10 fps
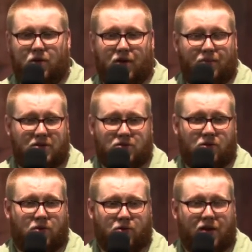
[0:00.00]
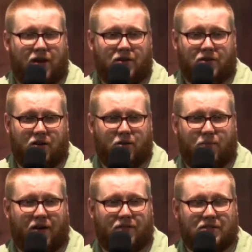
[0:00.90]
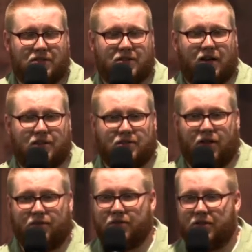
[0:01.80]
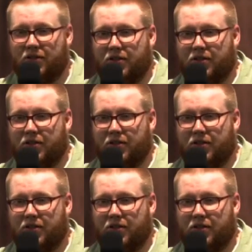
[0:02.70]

you up because you don't know how to turn your privacy settings off.